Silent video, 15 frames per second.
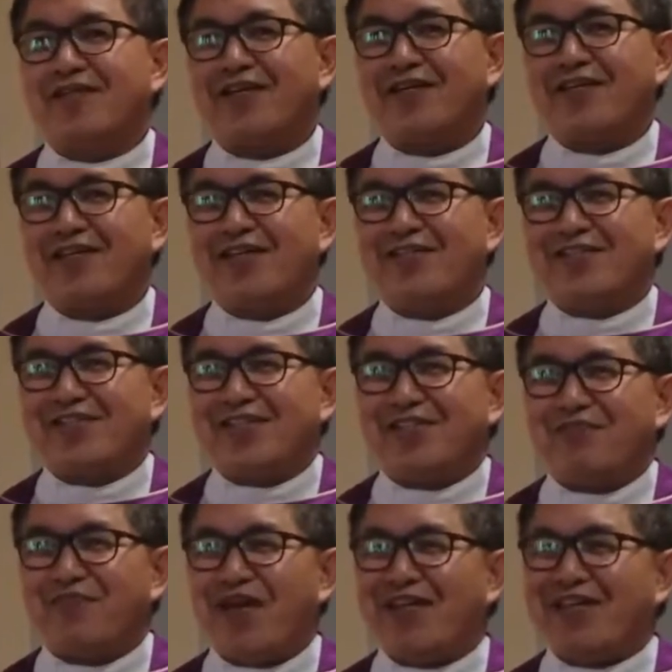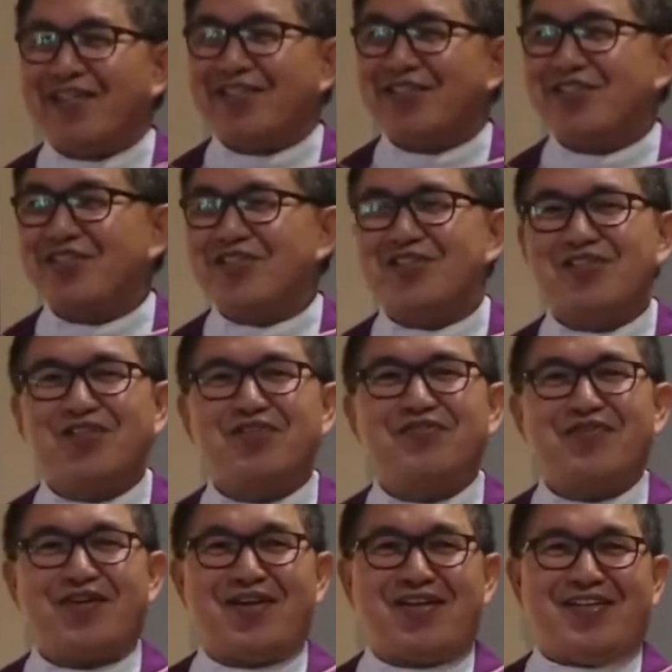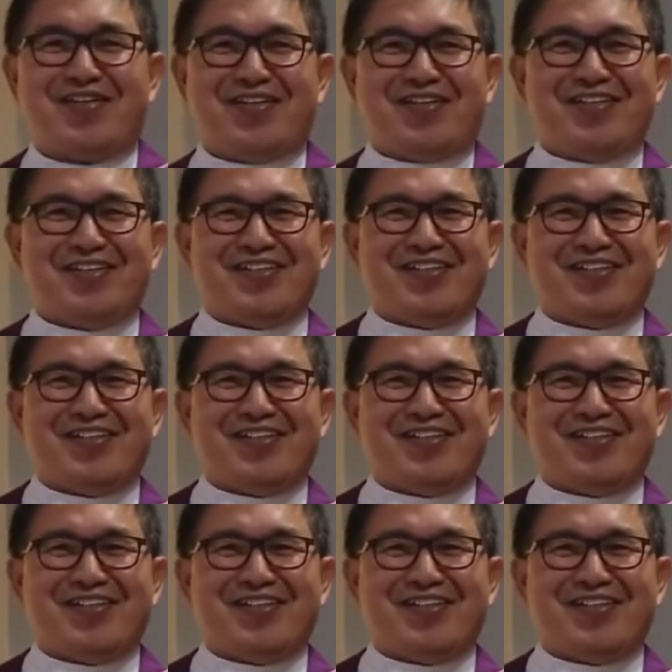and Lenten penance so far?